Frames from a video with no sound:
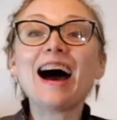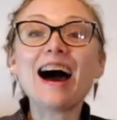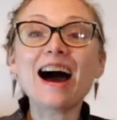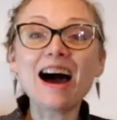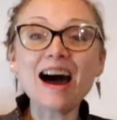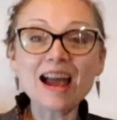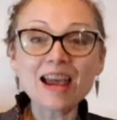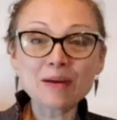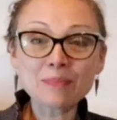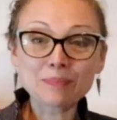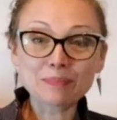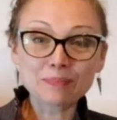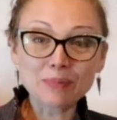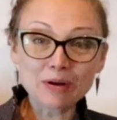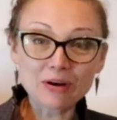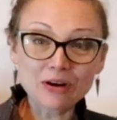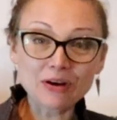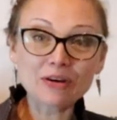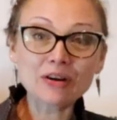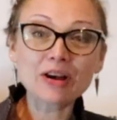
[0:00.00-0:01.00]

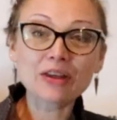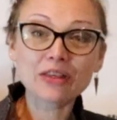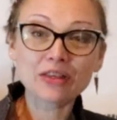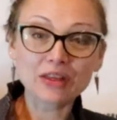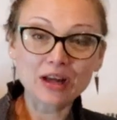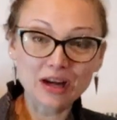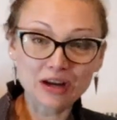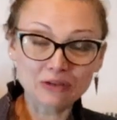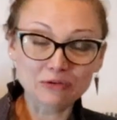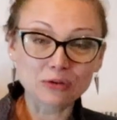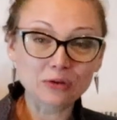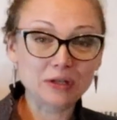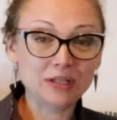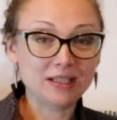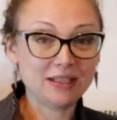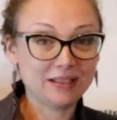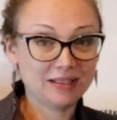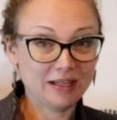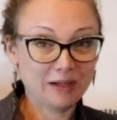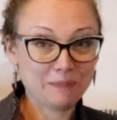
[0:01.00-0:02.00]

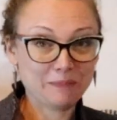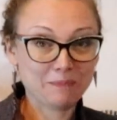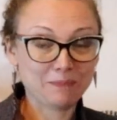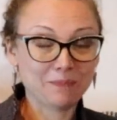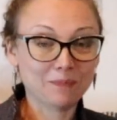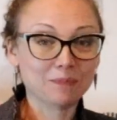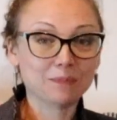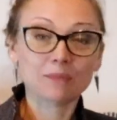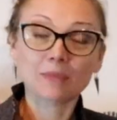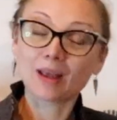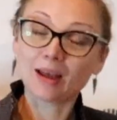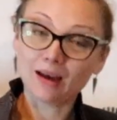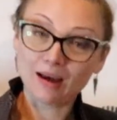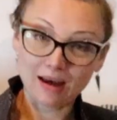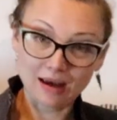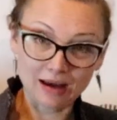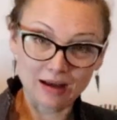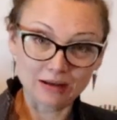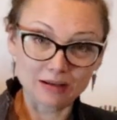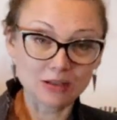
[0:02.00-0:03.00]
Hyperthyroidism
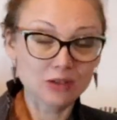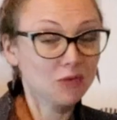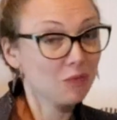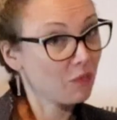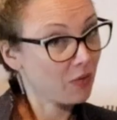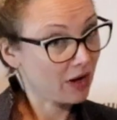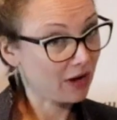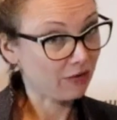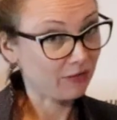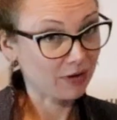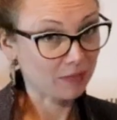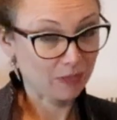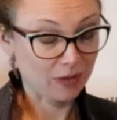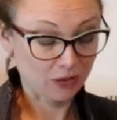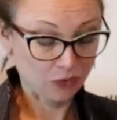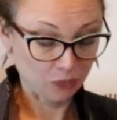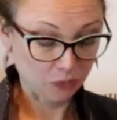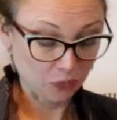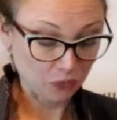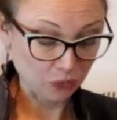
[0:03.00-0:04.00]
and
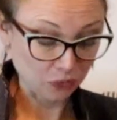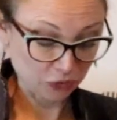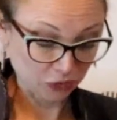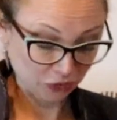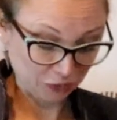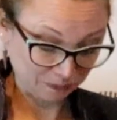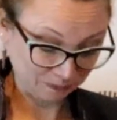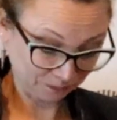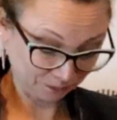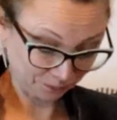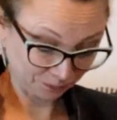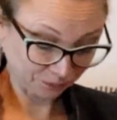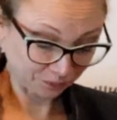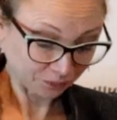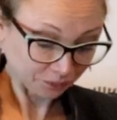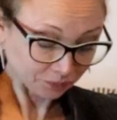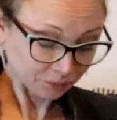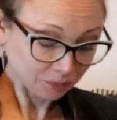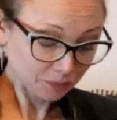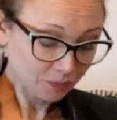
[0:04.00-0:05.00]
perimenopause.
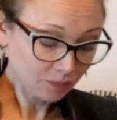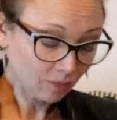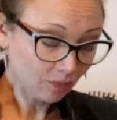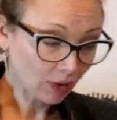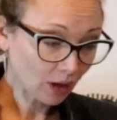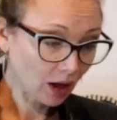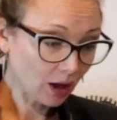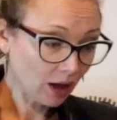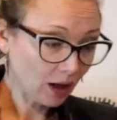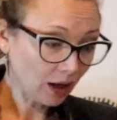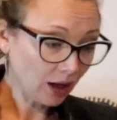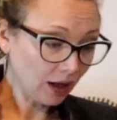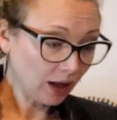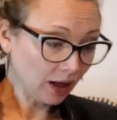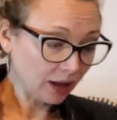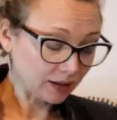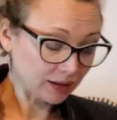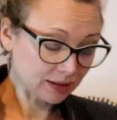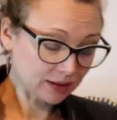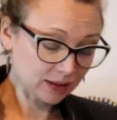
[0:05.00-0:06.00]

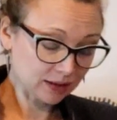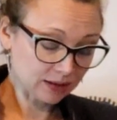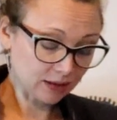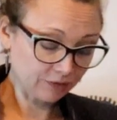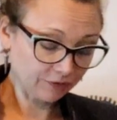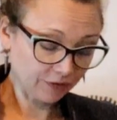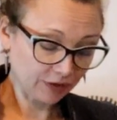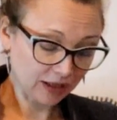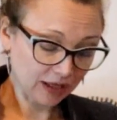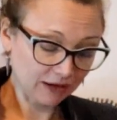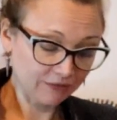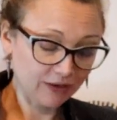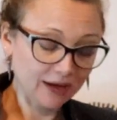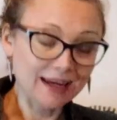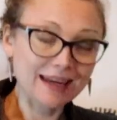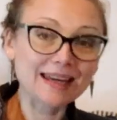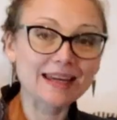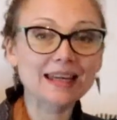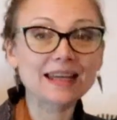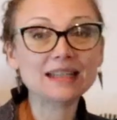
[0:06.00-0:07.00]
This is something I've
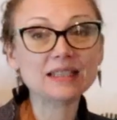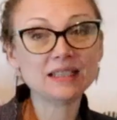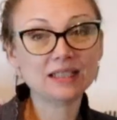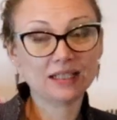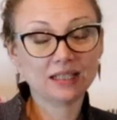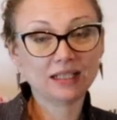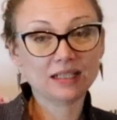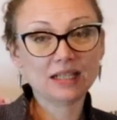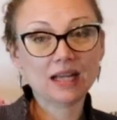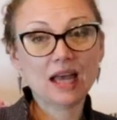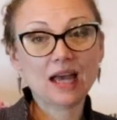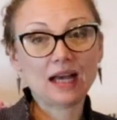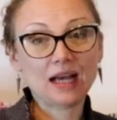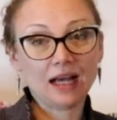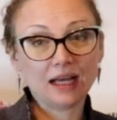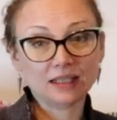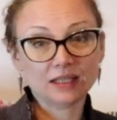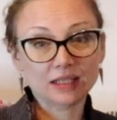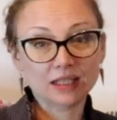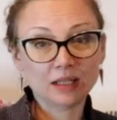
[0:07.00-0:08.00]
hinted
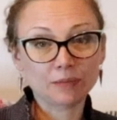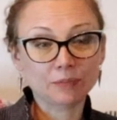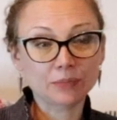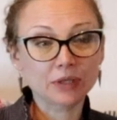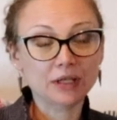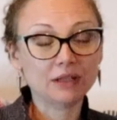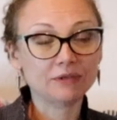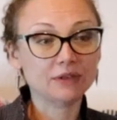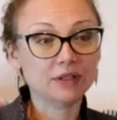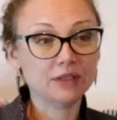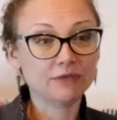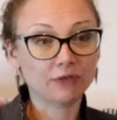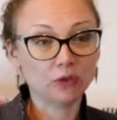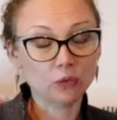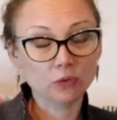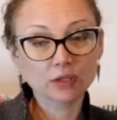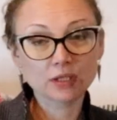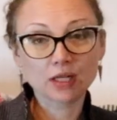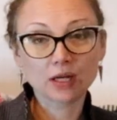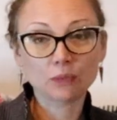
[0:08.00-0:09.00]
at in previous
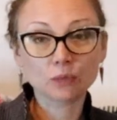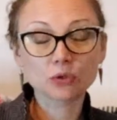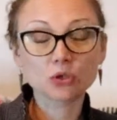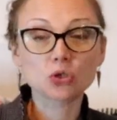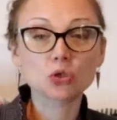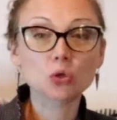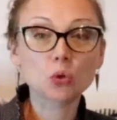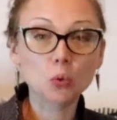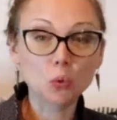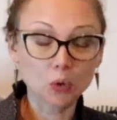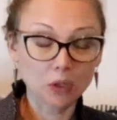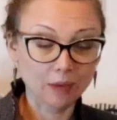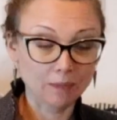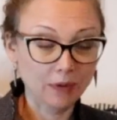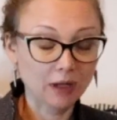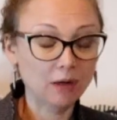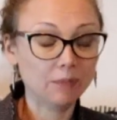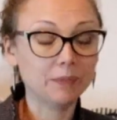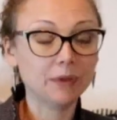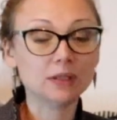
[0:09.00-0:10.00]
vlogs that I want to talk
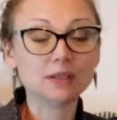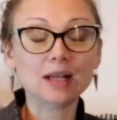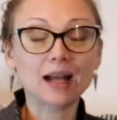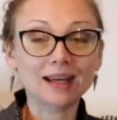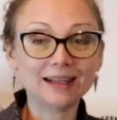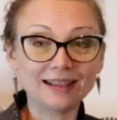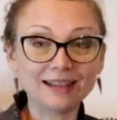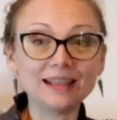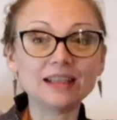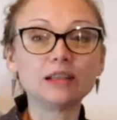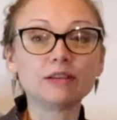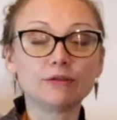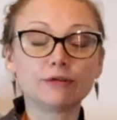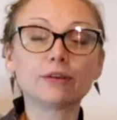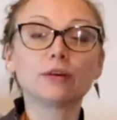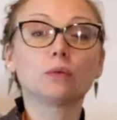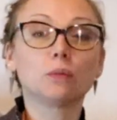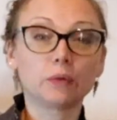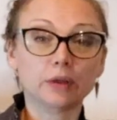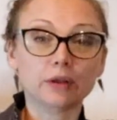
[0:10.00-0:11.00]
about because I
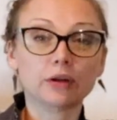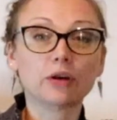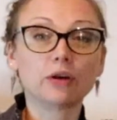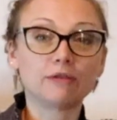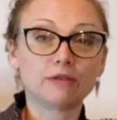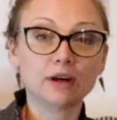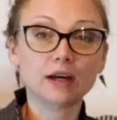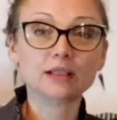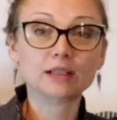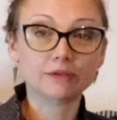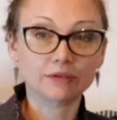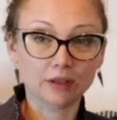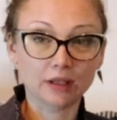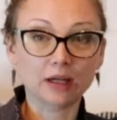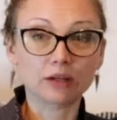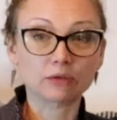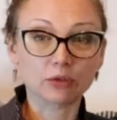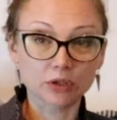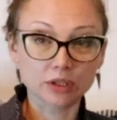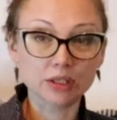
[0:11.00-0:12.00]
live with an overactive
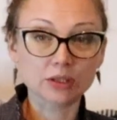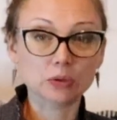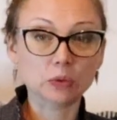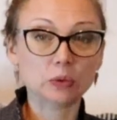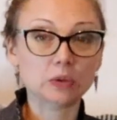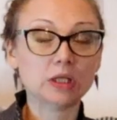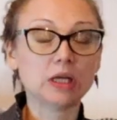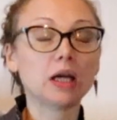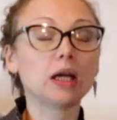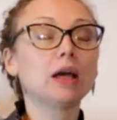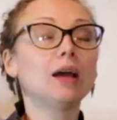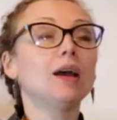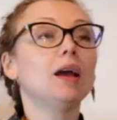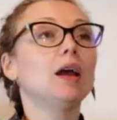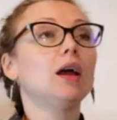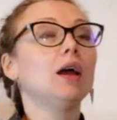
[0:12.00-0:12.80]
thyroid disorder.